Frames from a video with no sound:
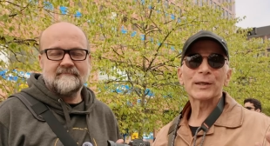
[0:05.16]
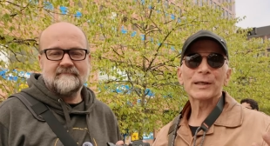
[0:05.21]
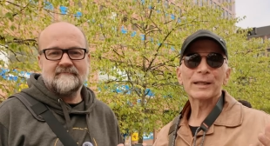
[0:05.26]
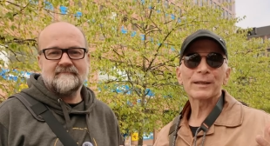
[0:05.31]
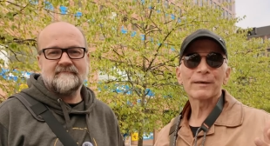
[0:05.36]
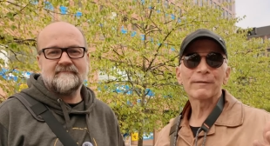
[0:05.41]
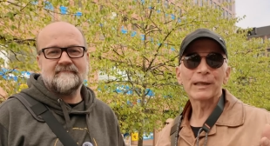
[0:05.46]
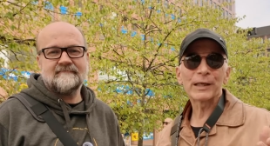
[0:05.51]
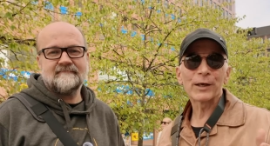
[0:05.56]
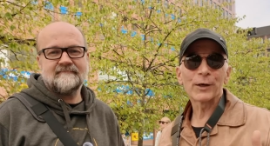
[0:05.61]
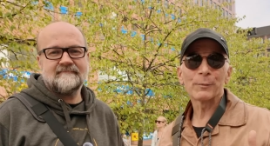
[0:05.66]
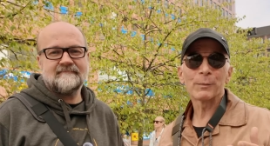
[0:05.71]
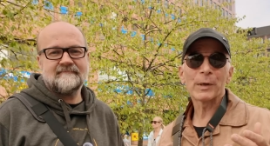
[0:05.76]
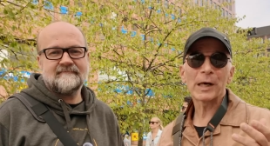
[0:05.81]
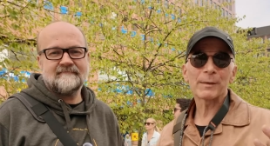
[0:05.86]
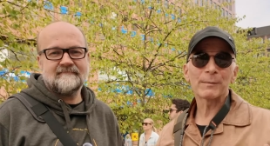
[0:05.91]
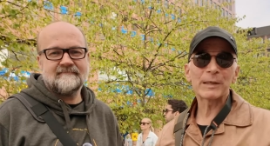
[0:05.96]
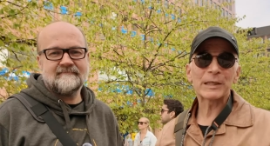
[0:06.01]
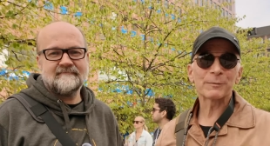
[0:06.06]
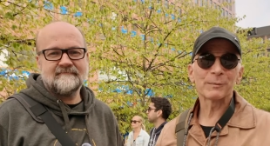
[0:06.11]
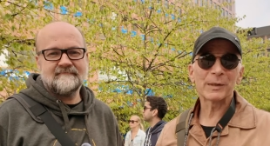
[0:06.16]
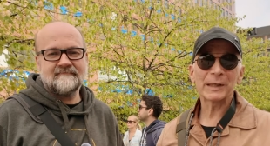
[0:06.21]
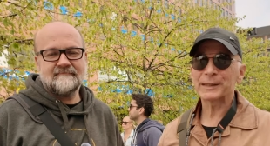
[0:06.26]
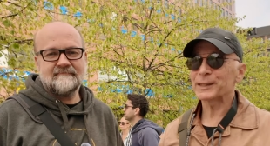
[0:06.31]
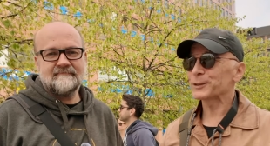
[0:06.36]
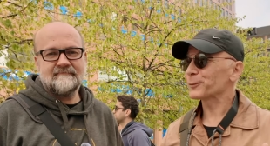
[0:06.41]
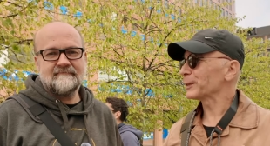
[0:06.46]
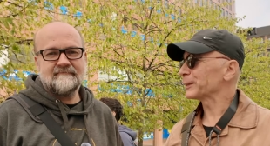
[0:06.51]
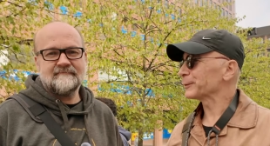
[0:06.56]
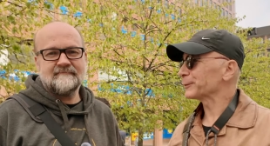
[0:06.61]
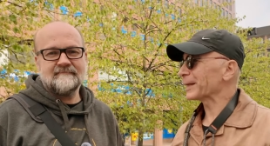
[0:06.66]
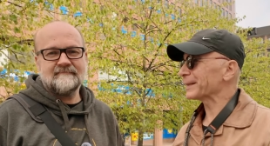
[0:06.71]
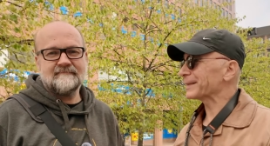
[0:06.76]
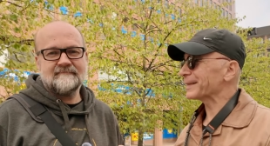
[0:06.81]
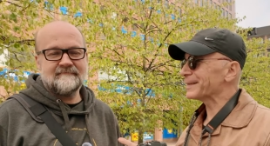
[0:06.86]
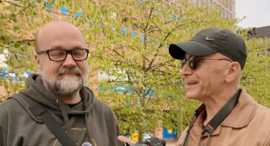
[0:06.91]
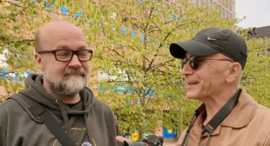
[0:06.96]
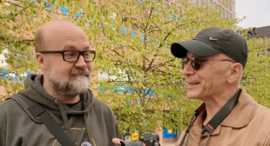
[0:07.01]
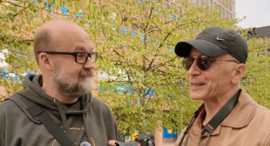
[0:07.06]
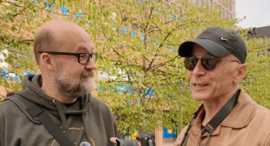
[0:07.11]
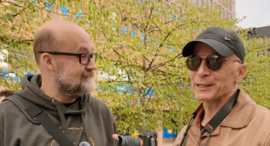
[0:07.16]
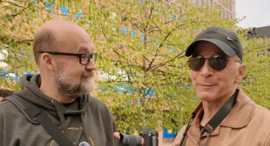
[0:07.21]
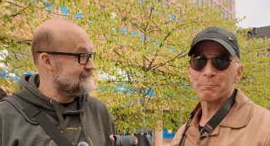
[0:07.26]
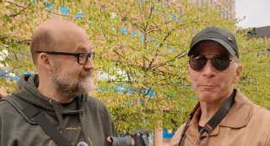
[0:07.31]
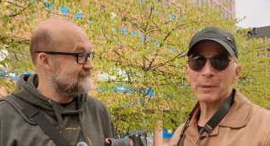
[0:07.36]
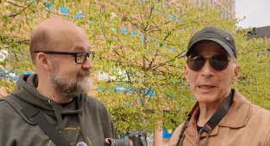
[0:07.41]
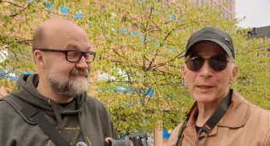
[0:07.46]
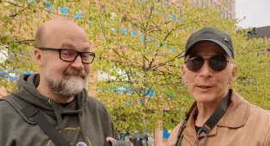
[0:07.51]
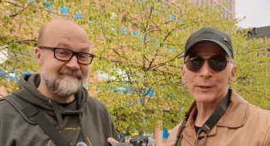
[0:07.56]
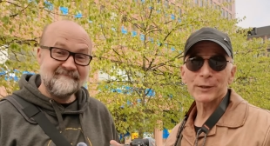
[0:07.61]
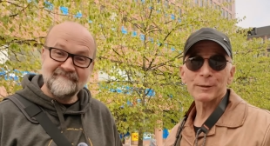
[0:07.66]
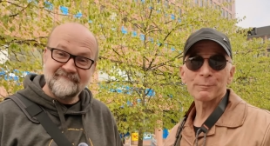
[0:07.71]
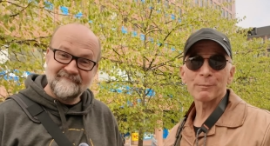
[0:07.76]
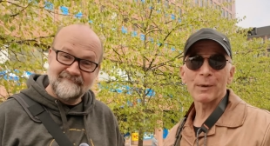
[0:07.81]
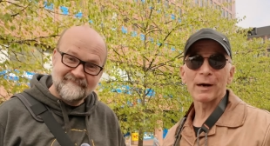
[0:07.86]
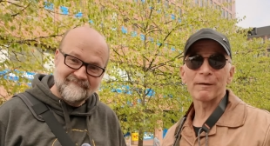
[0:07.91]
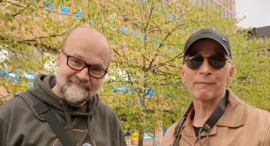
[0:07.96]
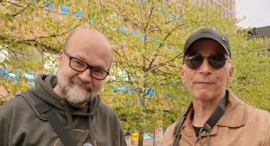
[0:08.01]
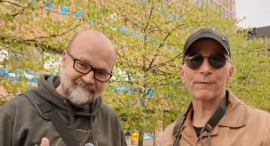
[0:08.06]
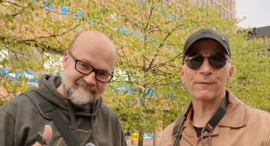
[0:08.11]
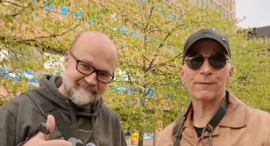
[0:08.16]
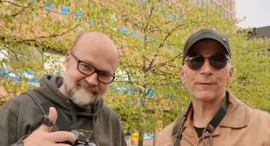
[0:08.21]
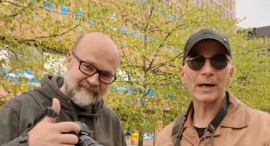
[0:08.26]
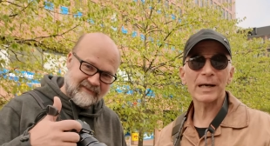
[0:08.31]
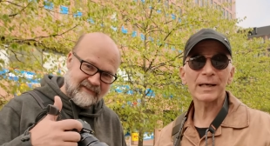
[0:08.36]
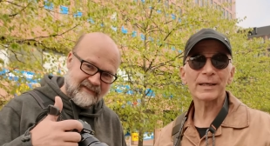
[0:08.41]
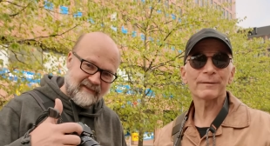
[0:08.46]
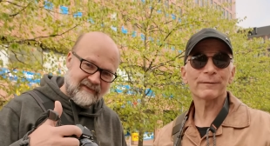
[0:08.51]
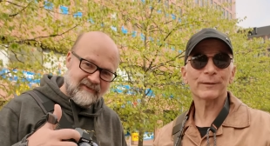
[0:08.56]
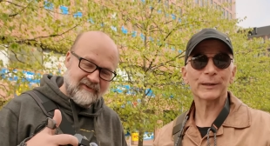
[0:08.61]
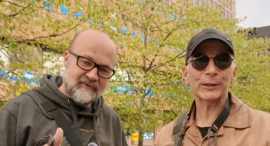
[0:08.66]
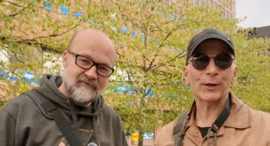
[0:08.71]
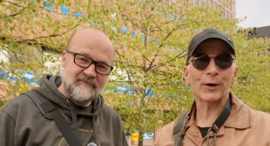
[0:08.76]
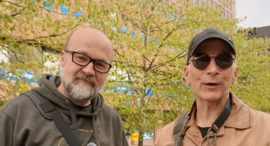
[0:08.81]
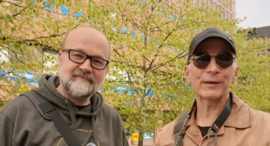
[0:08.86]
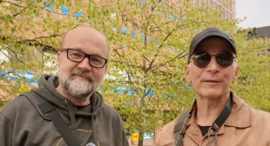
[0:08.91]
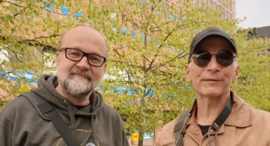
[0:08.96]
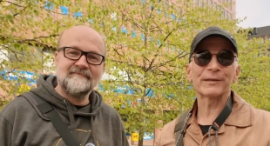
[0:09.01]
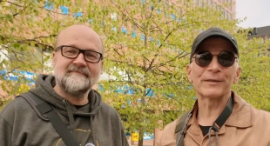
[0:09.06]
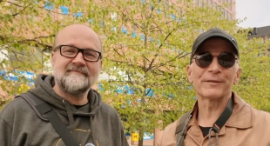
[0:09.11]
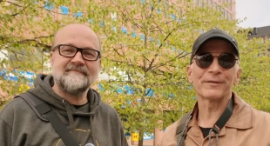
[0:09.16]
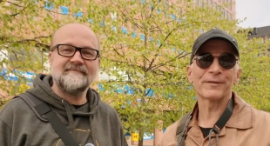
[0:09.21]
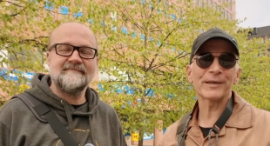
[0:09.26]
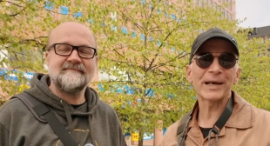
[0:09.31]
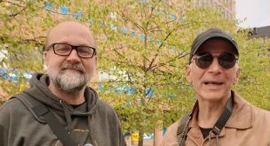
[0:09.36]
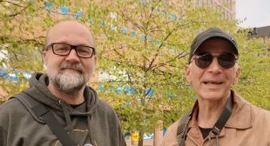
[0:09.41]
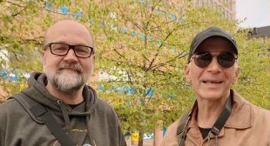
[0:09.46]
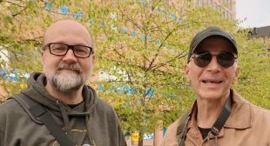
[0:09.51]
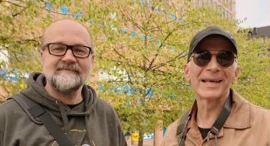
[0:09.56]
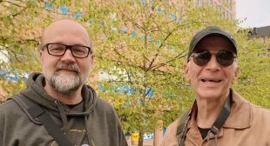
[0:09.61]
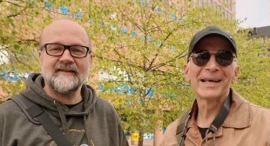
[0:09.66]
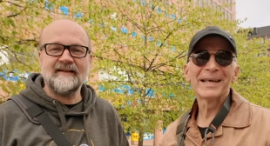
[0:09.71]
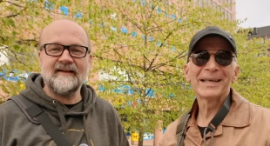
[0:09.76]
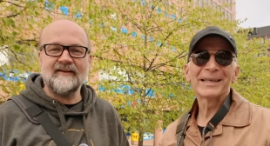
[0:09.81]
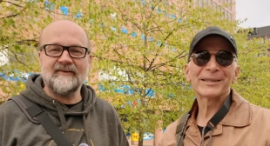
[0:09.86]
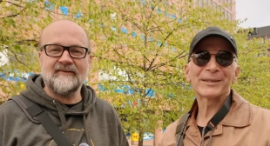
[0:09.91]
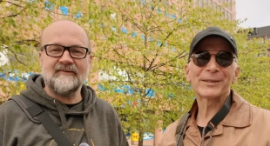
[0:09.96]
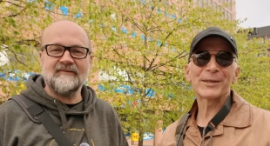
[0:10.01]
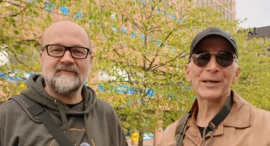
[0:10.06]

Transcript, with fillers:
Speaker 1: another video. My name is Matti Sulanto. This is Peter, my friend, Hello. photographer friend. Hello.